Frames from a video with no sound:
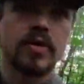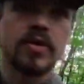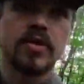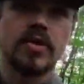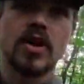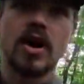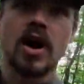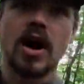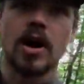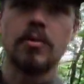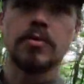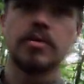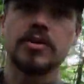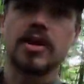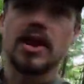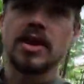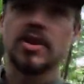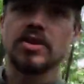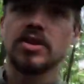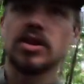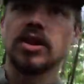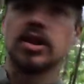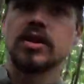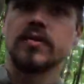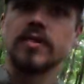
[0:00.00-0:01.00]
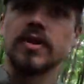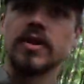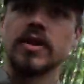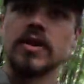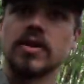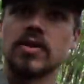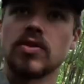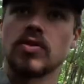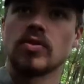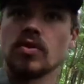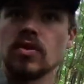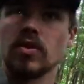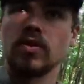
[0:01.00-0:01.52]
the top section of it,
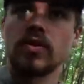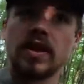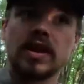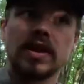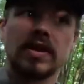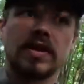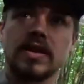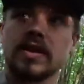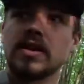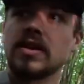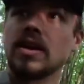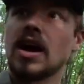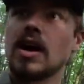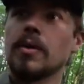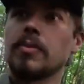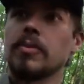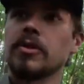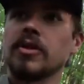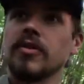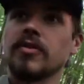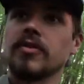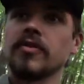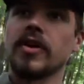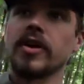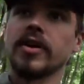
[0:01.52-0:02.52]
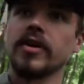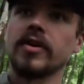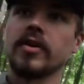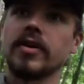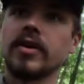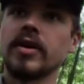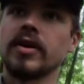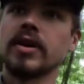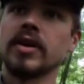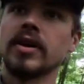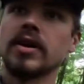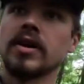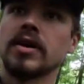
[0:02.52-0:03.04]
sort of like the top of the funnel,
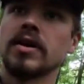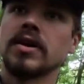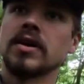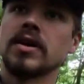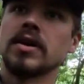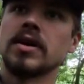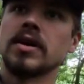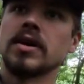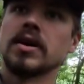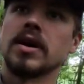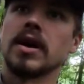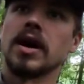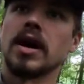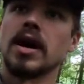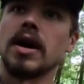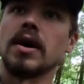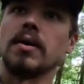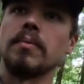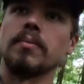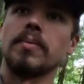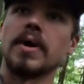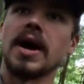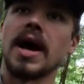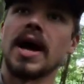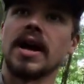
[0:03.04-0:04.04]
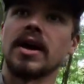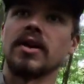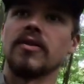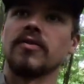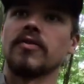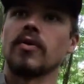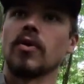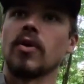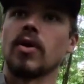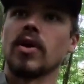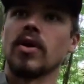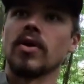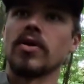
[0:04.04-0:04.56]
back and
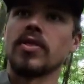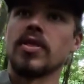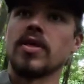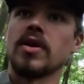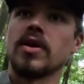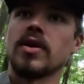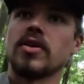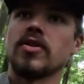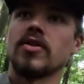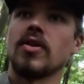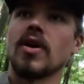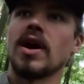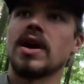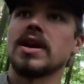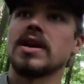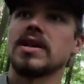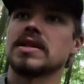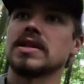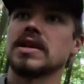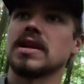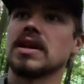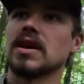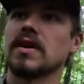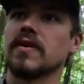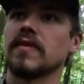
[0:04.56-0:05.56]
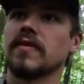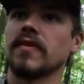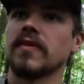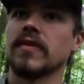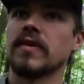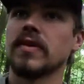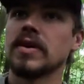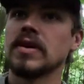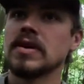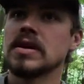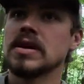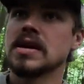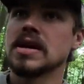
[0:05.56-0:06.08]
forth, trying to see if
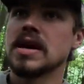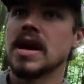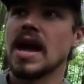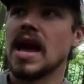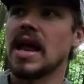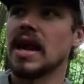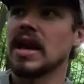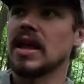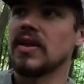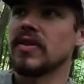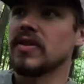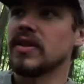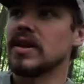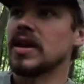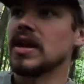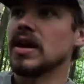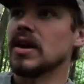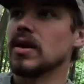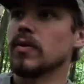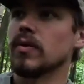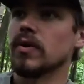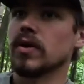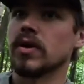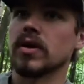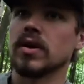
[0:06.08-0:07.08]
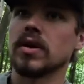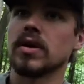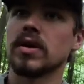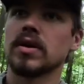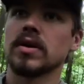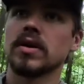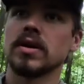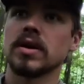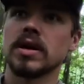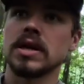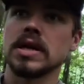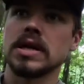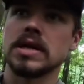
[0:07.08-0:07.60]
any of the deer were
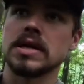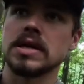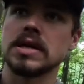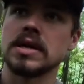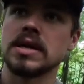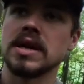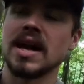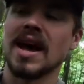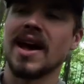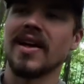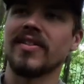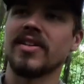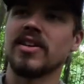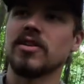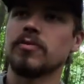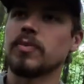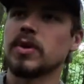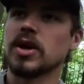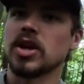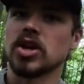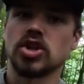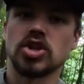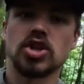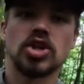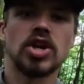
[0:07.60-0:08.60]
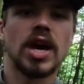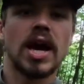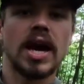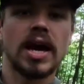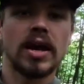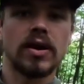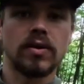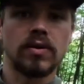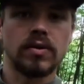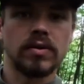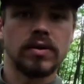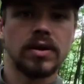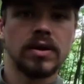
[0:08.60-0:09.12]
at least being
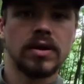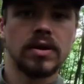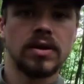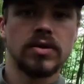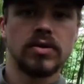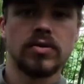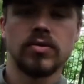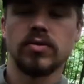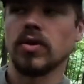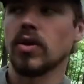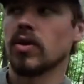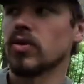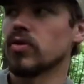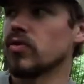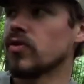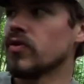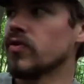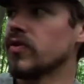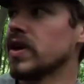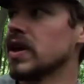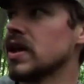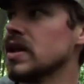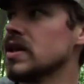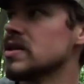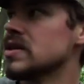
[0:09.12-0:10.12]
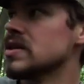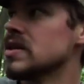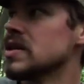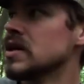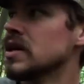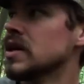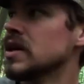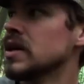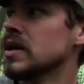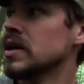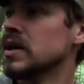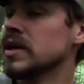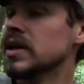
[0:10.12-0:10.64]
channeled through those ravines.
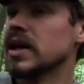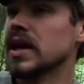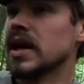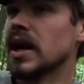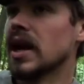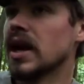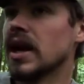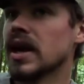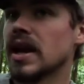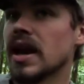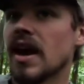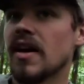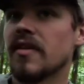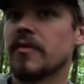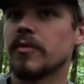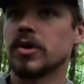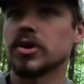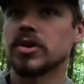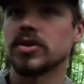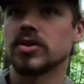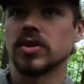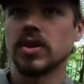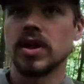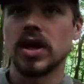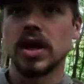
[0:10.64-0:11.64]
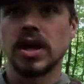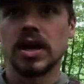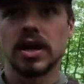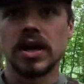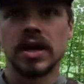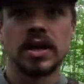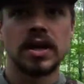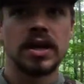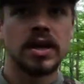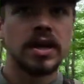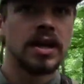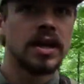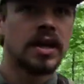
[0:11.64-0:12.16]
And I didn't have much luck.
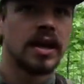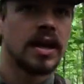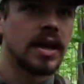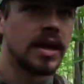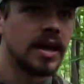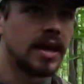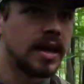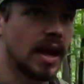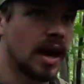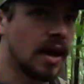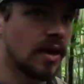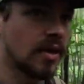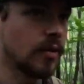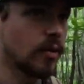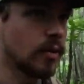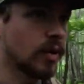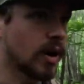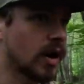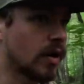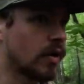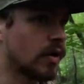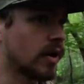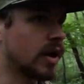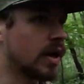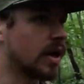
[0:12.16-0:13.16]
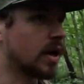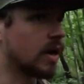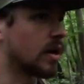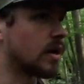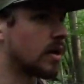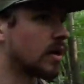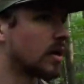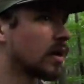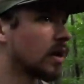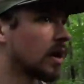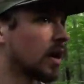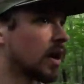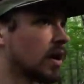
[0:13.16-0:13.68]
And now that we're out here
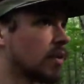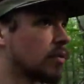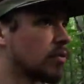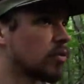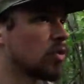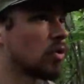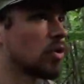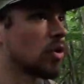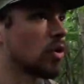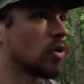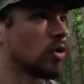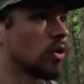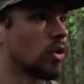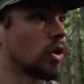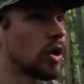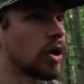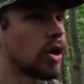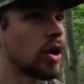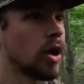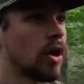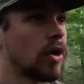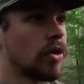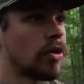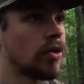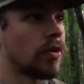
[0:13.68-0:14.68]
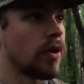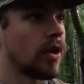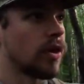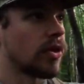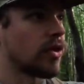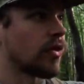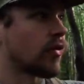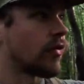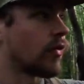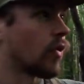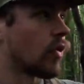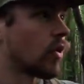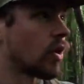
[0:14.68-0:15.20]
and I'm sort of looking all throughout
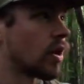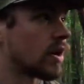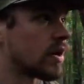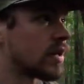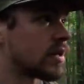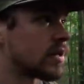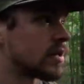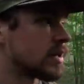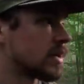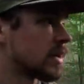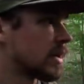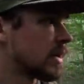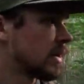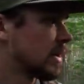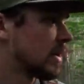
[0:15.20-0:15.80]
the forest,